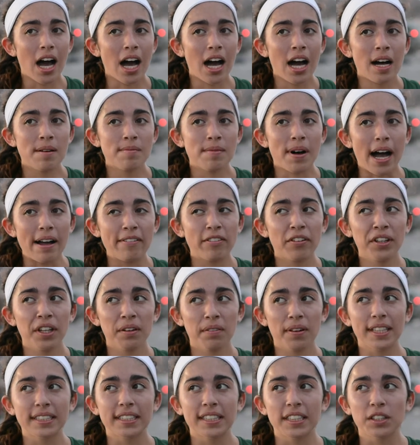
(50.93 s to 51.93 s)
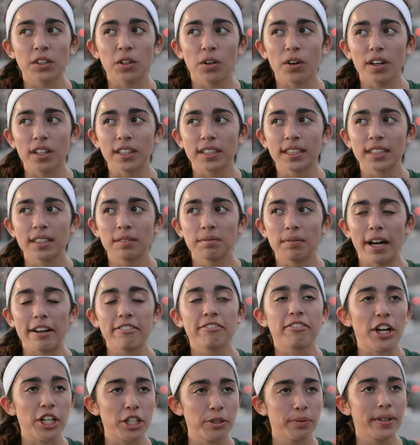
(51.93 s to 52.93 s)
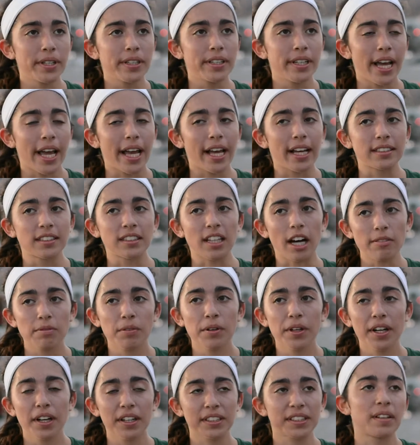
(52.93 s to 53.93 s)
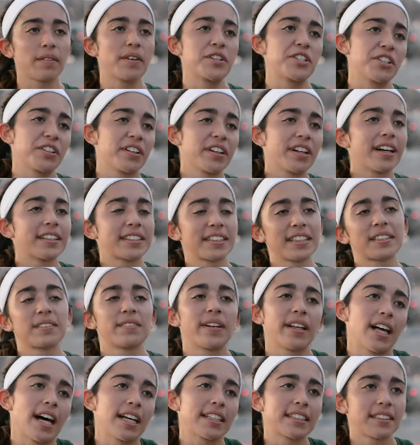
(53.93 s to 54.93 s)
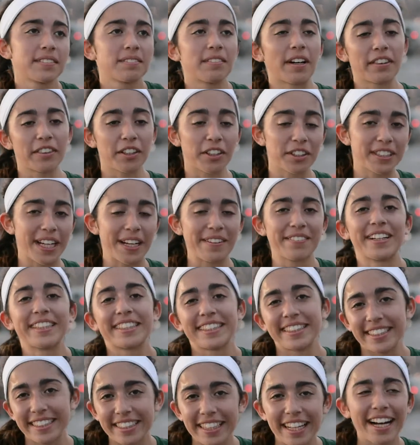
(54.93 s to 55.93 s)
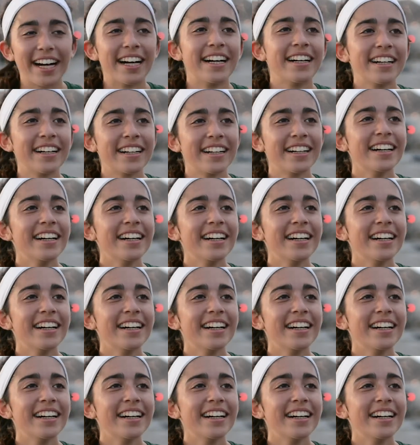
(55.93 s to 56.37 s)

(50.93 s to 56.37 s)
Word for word: Um, I've only raced this course my freshman and sophomore years. I'm okay. my, last, my third time Yeah.